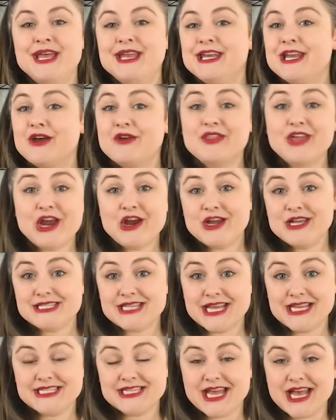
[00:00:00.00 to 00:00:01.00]
Now there is
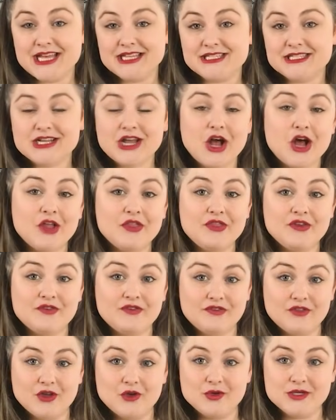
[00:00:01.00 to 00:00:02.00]
a test called the
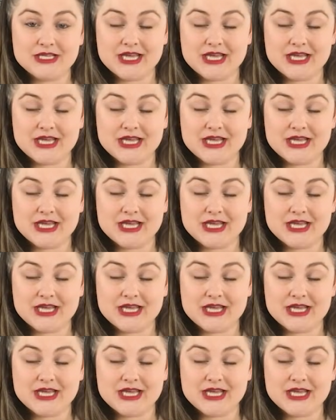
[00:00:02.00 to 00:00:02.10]
float